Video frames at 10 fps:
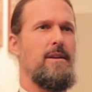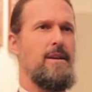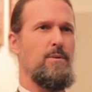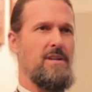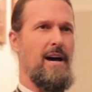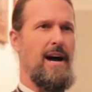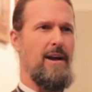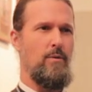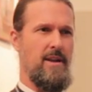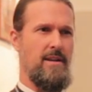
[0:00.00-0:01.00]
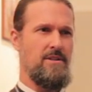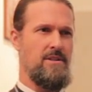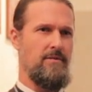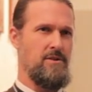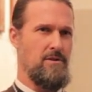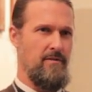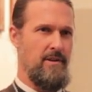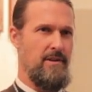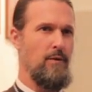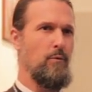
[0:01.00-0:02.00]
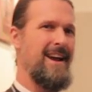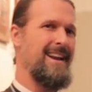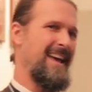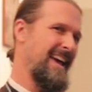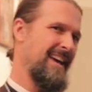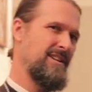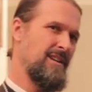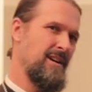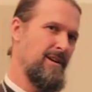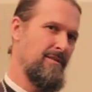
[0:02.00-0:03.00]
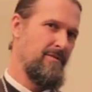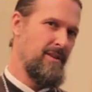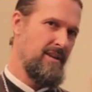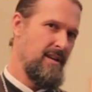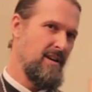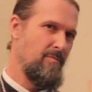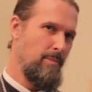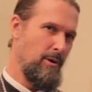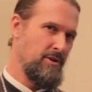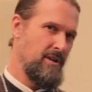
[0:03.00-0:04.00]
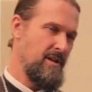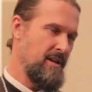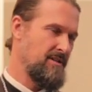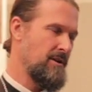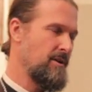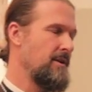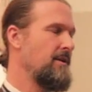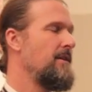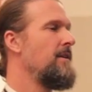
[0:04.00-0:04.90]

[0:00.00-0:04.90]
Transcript: He was a high-ranking civil servant, the right hand of the king of Persia, Yazdegerd.